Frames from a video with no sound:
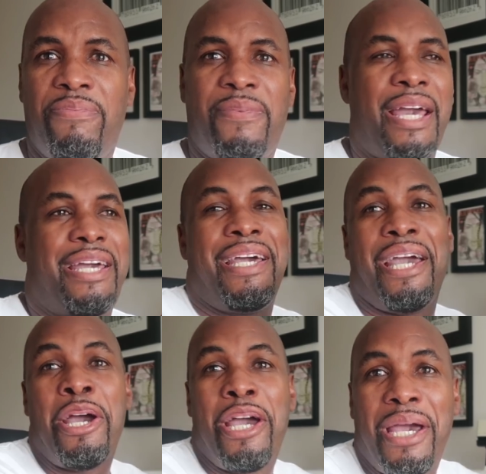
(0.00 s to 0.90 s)
if they
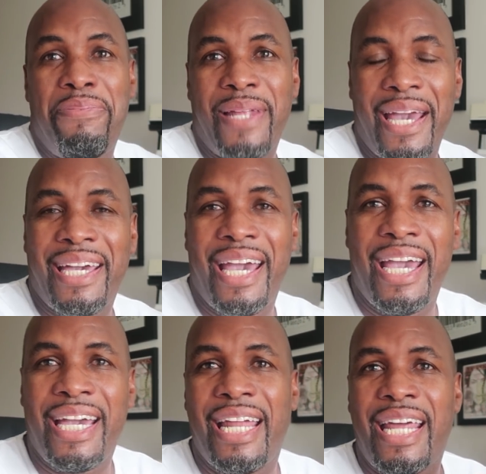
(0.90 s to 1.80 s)

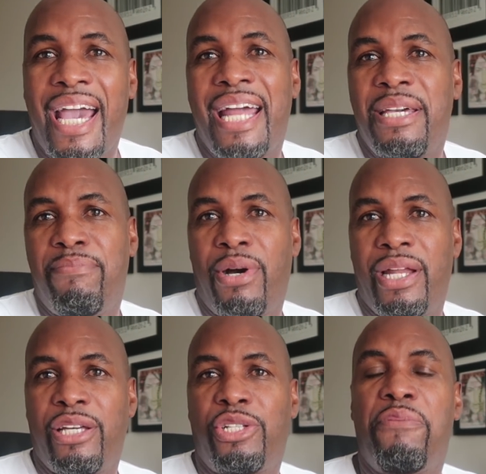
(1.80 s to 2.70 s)
can't get
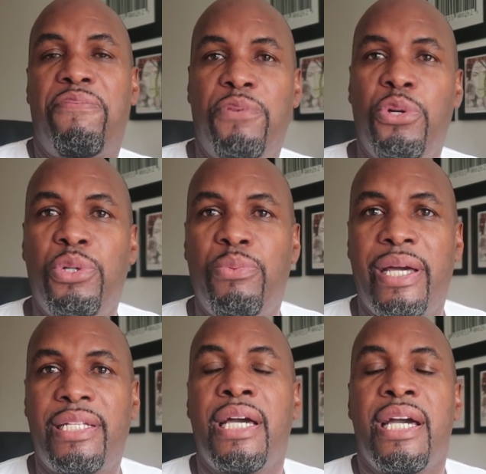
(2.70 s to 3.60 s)
anybody to feud
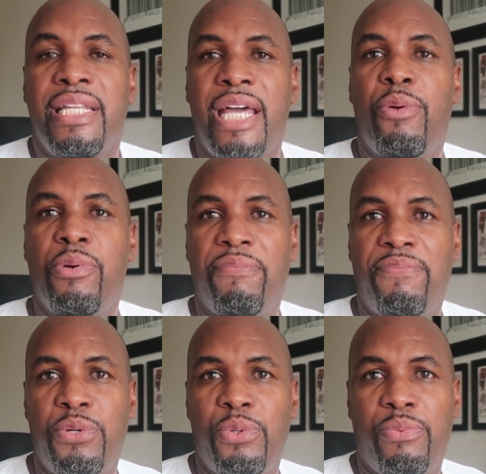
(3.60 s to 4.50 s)
with, they will
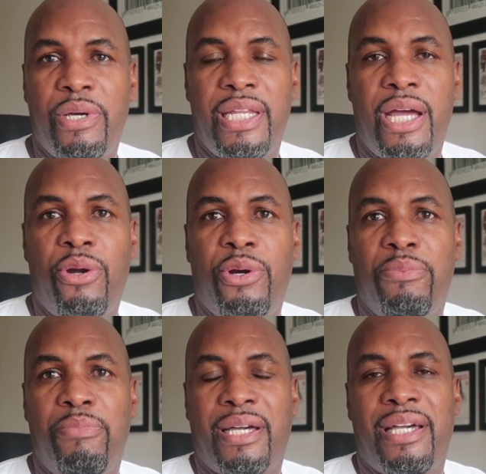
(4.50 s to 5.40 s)
feud with their
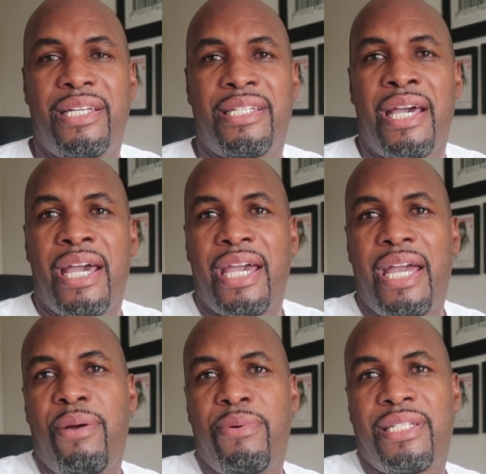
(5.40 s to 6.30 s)
own. Because
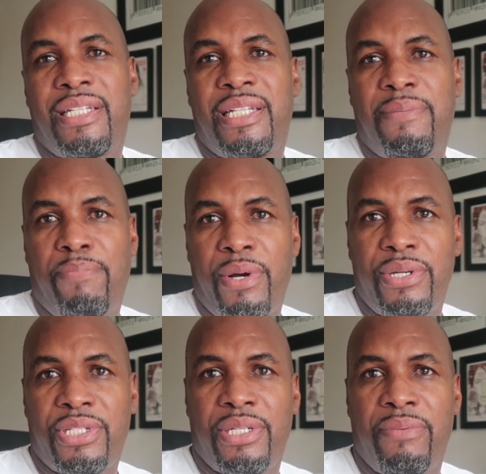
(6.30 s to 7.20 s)
here was this
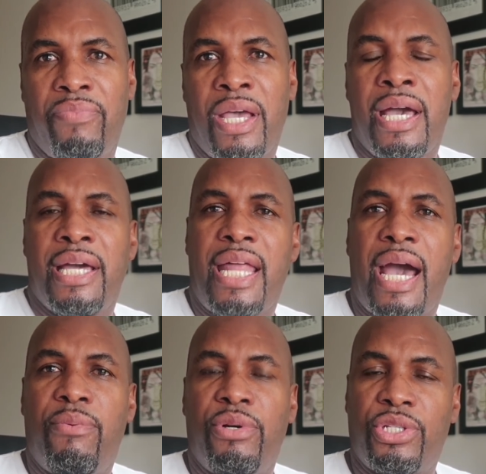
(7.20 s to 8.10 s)
person
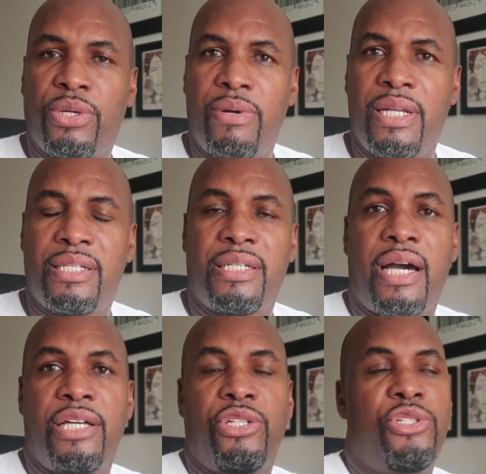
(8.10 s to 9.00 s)
that was
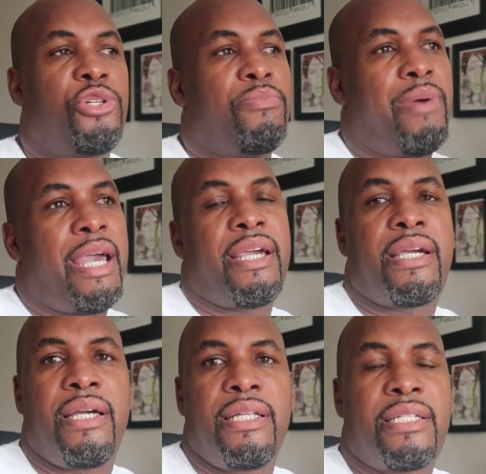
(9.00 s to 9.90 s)
criticizing
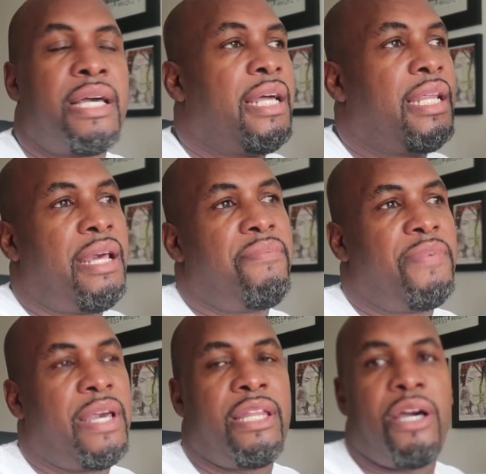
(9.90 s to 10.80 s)
Jamaicans
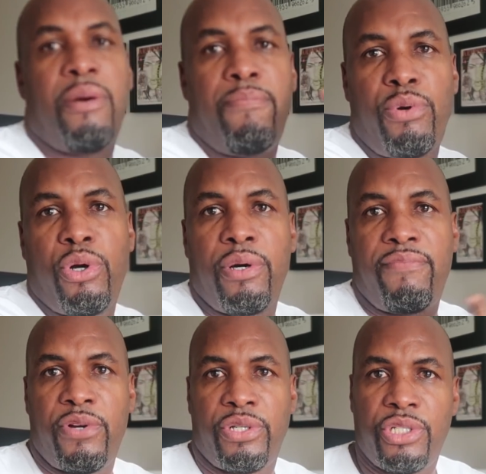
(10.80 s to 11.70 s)
living
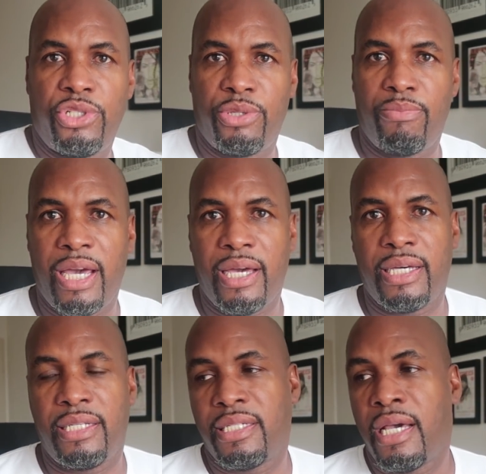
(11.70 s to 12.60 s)
abroad versus
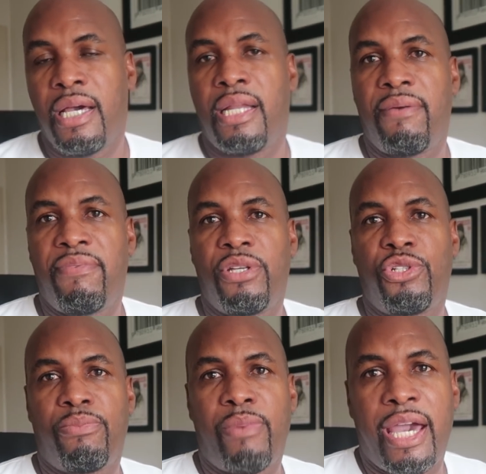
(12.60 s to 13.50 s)
Jamaicans living
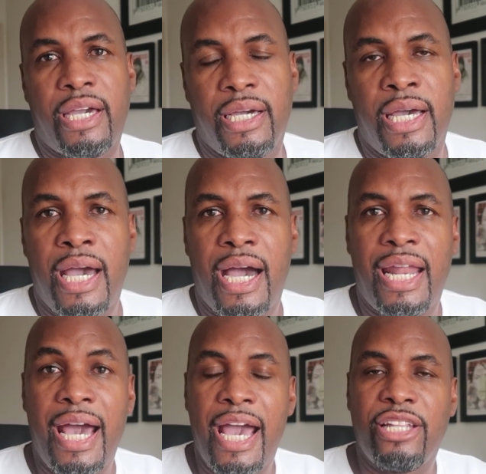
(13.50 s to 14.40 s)
in Jamaica.
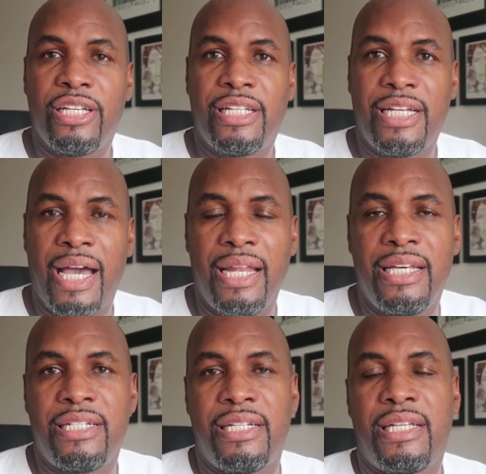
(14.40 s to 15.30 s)
And I had to
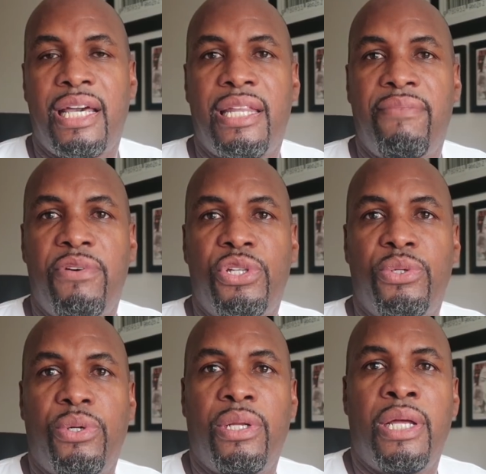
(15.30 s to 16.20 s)
challenge this
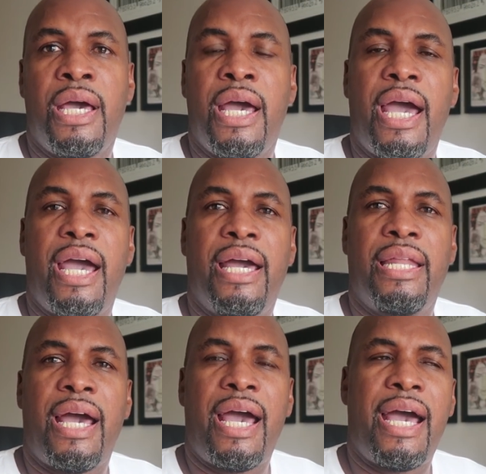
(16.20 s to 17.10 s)
individual
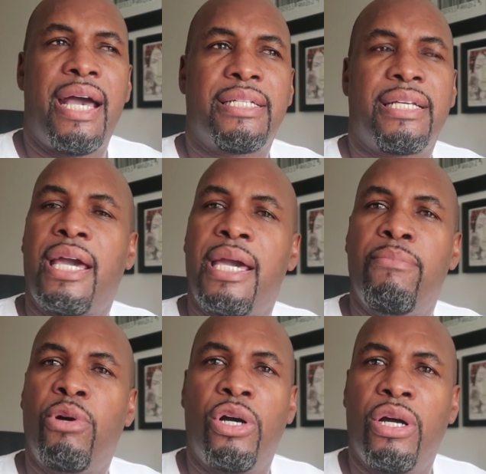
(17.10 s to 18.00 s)
and ask
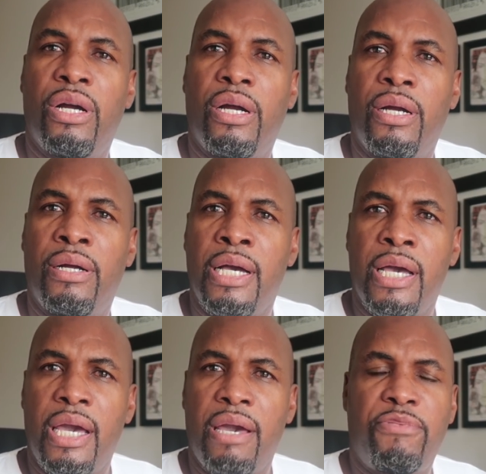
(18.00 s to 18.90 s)
him or her
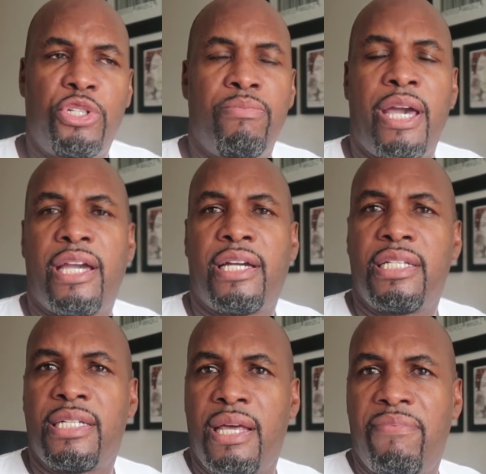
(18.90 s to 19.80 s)
if
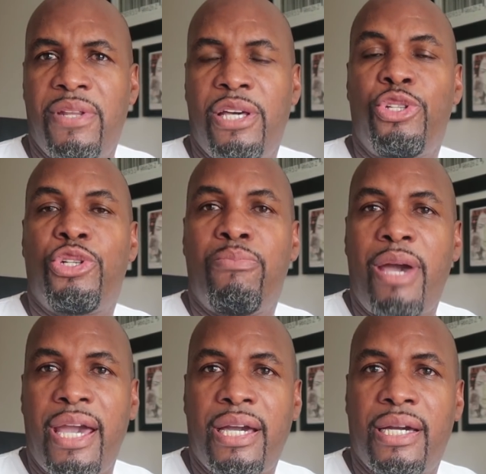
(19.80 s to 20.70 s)
Jamaicans living in
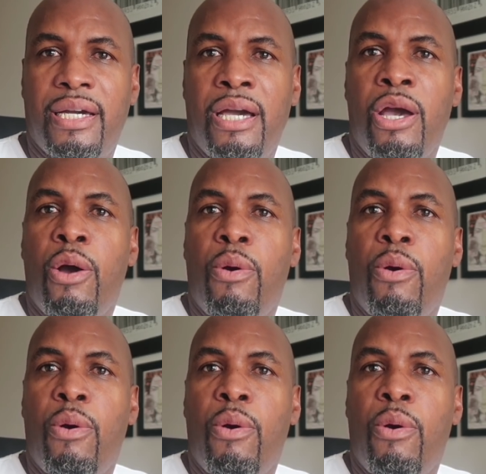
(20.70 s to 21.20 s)
Jamaica